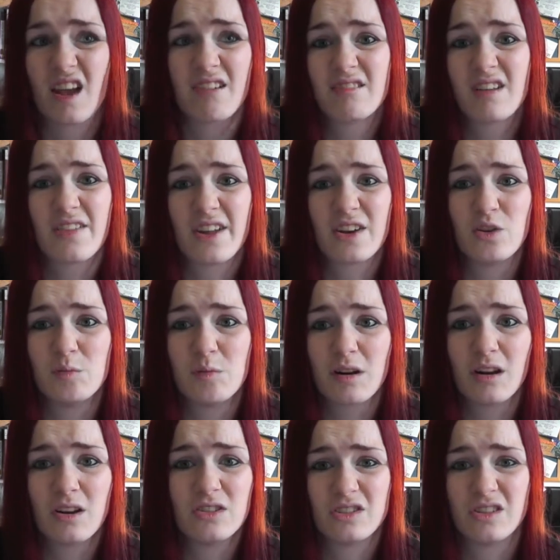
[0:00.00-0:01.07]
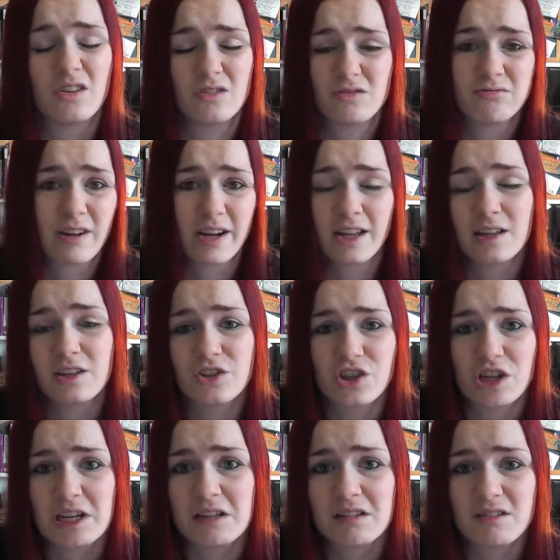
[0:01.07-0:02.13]
there in like their normal clothes, you know, just regular
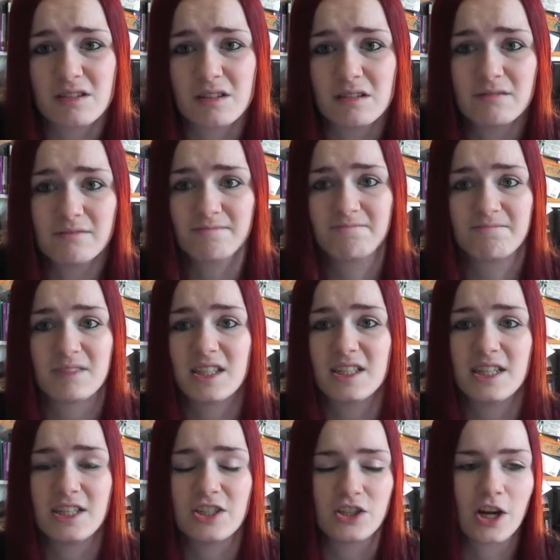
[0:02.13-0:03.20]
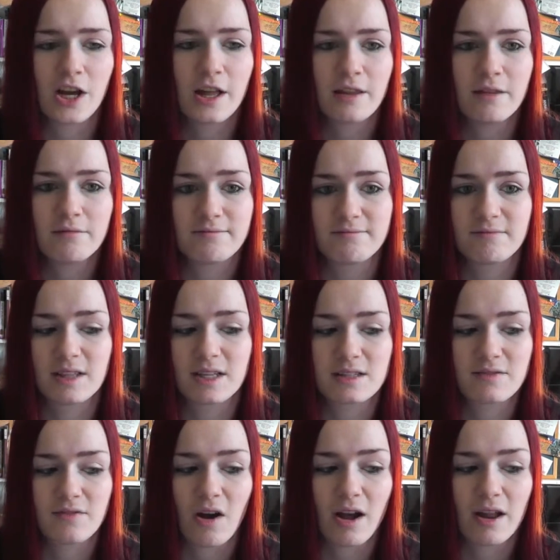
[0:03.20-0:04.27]
jeans and a t-shirt, and
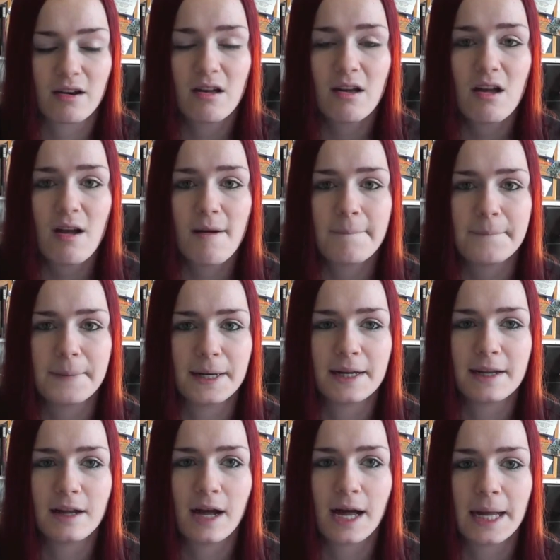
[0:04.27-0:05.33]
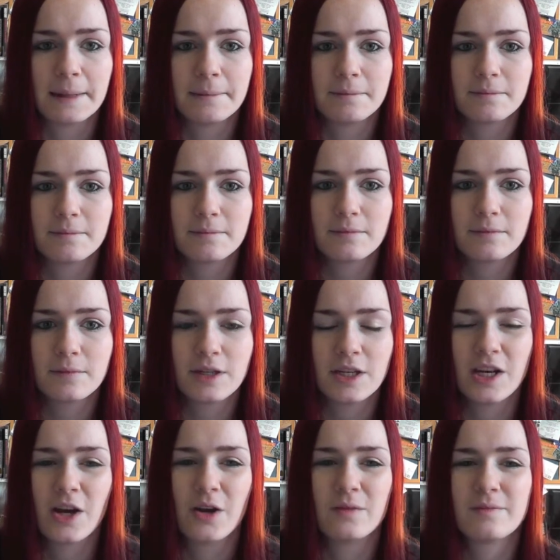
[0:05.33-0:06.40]
that's fine. But
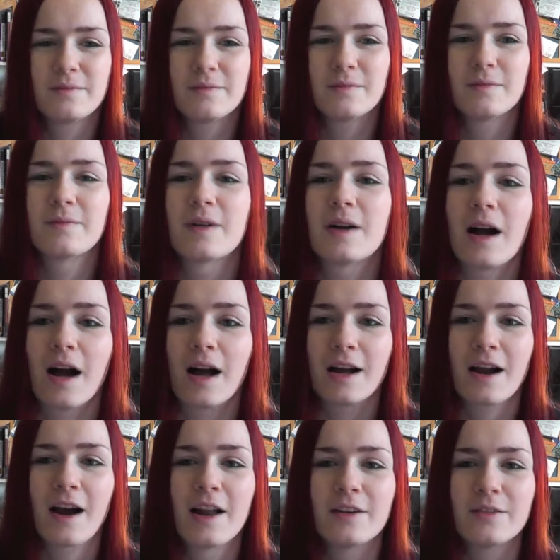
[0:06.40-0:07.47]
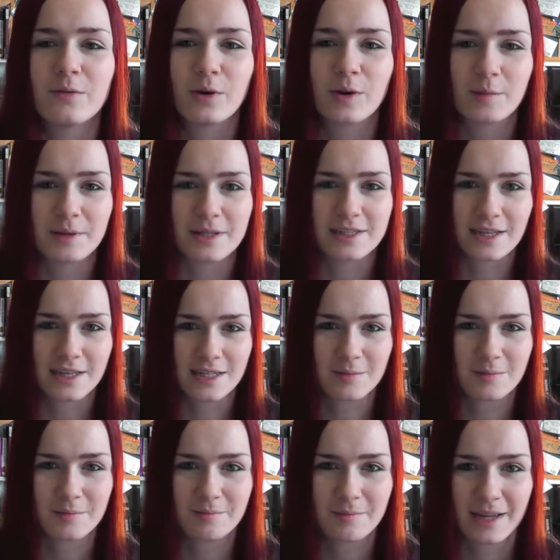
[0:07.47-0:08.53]
you know, I kind of want to be seen to
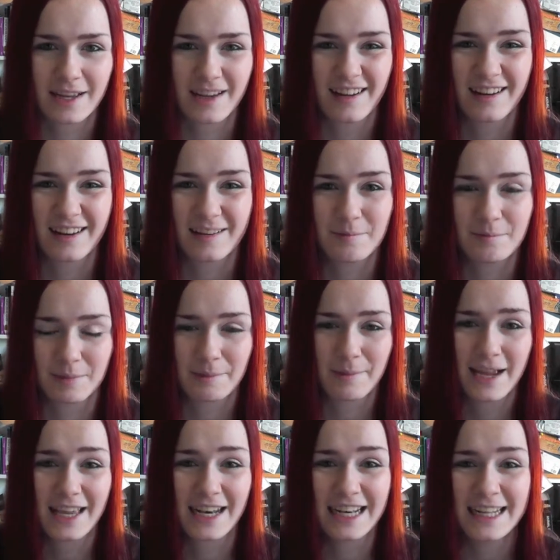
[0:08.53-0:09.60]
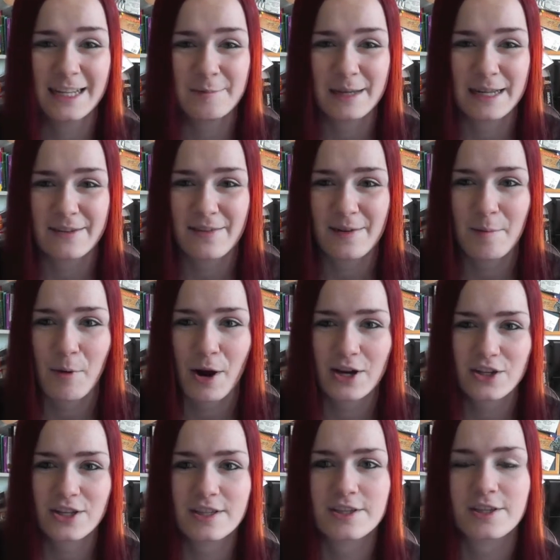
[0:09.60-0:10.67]
be making a little bit of an
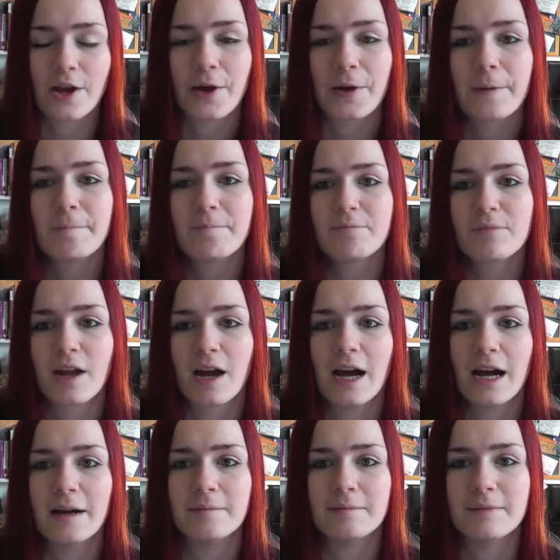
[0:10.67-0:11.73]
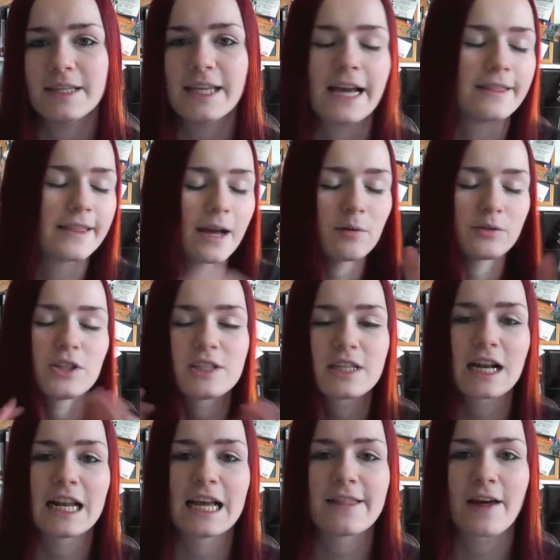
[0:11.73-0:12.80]
impression. So yeah, that was just
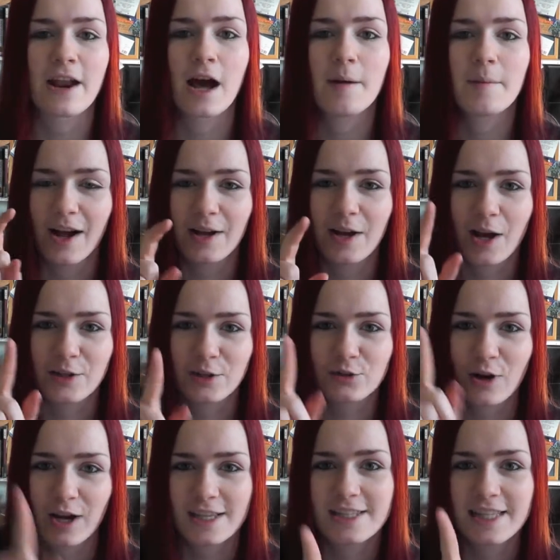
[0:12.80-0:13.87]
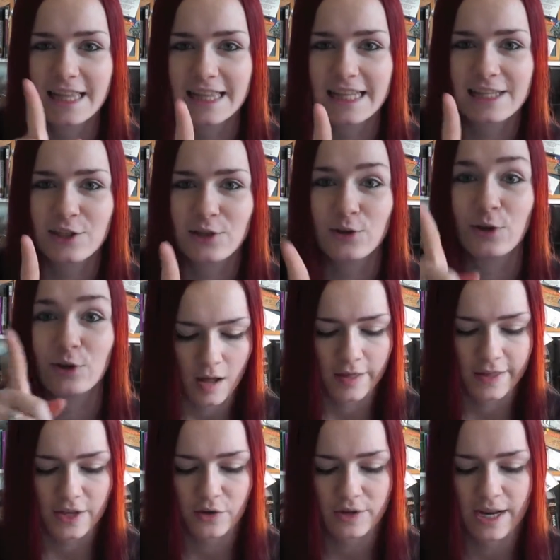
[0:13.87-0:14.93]
to clear that up. I shall try and send this to you. I
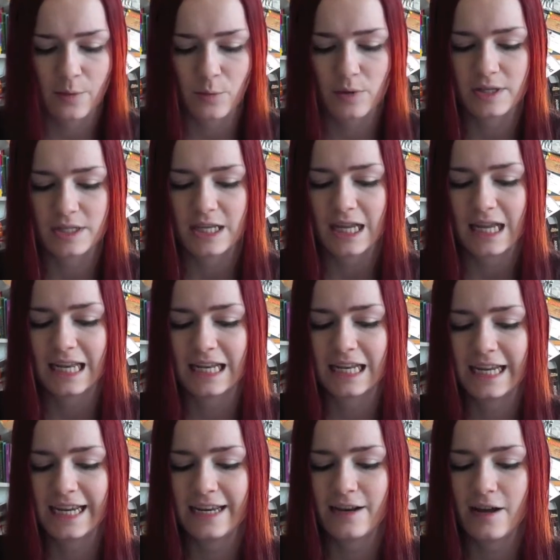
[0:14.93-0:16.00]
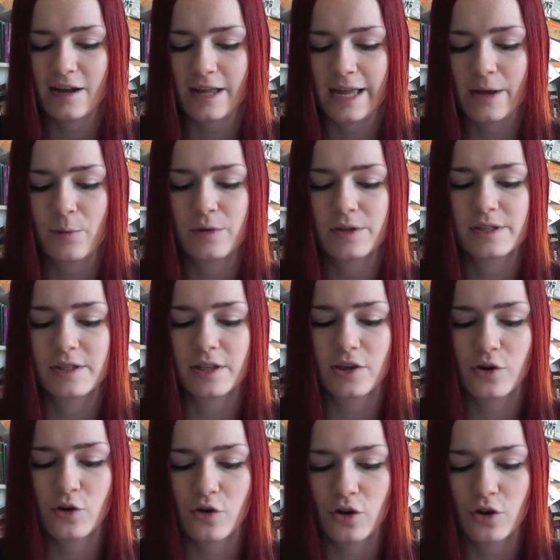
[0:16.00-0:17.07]
think your name was Lena. It was
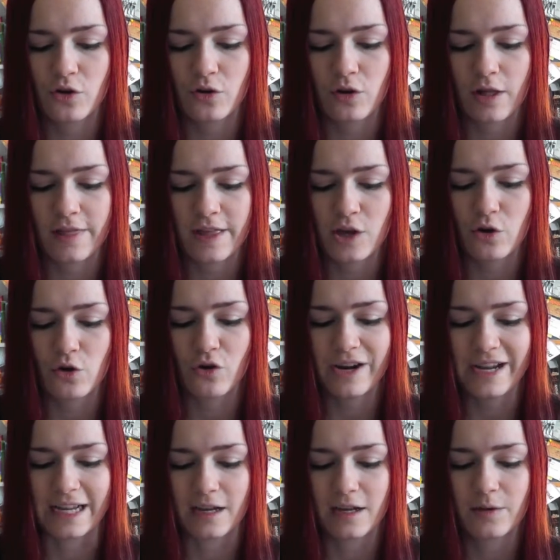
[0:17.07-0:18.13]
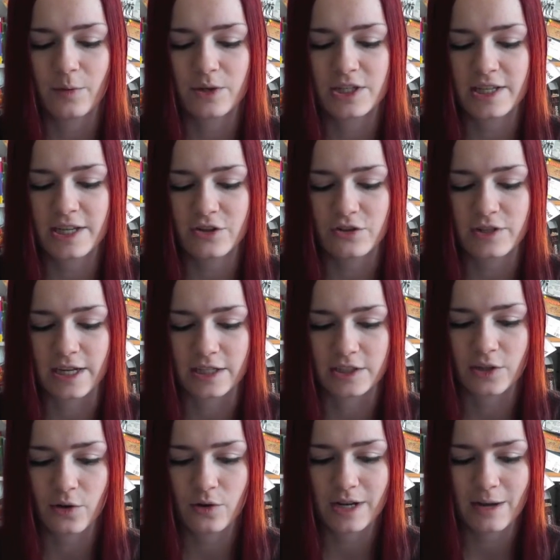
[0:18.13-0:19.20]
I think you're Greek, which is interesting.
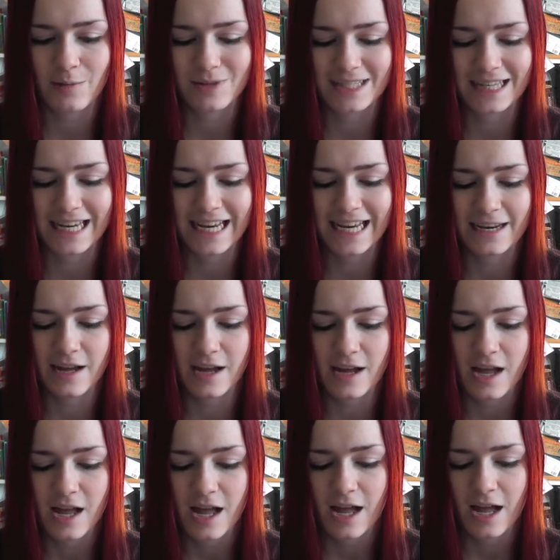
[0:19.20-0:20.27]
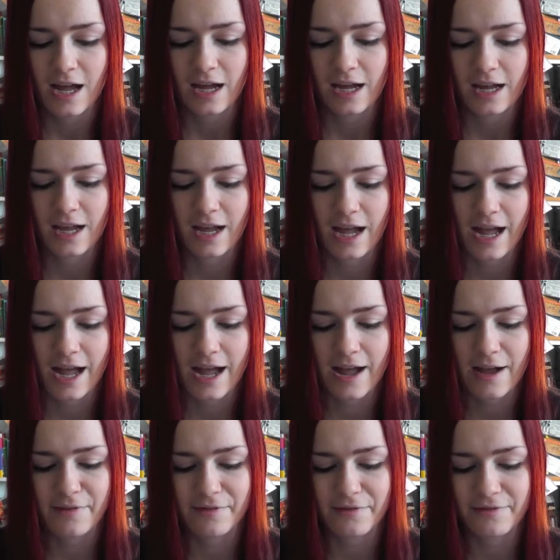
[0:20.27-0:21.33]
So your name was Lena
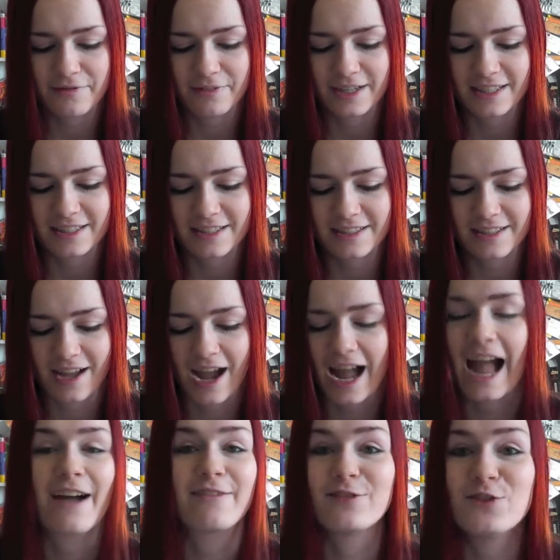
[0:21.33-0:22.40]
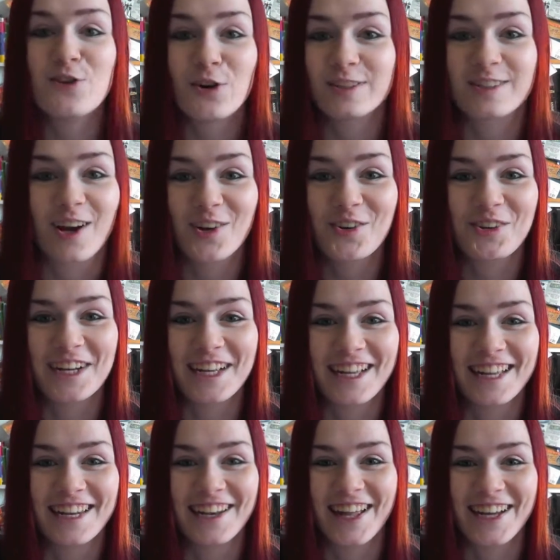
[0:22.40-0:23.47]
Kafritsa. I have not done Greek
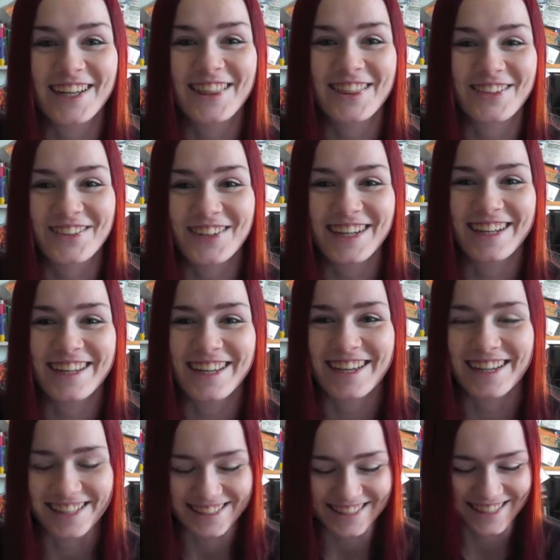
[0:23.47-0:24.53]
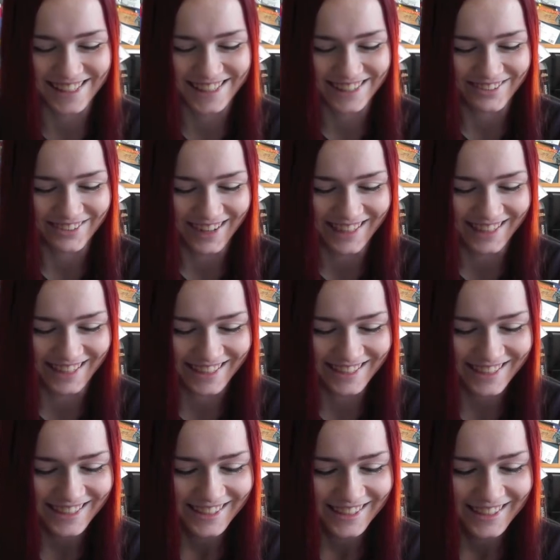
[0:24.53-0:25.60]
in like 3 years. This is
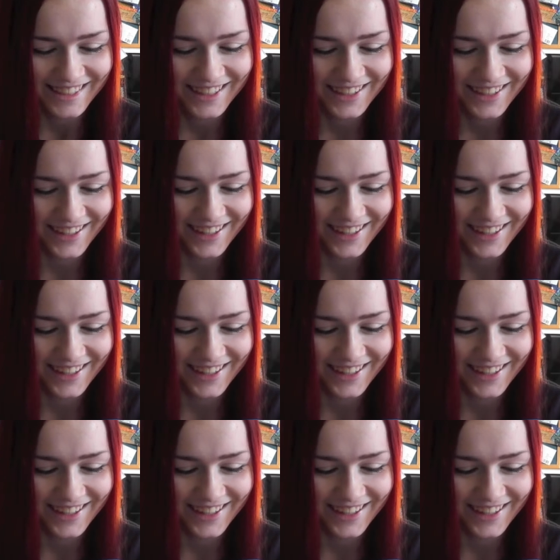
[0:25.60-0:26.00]
horrendous.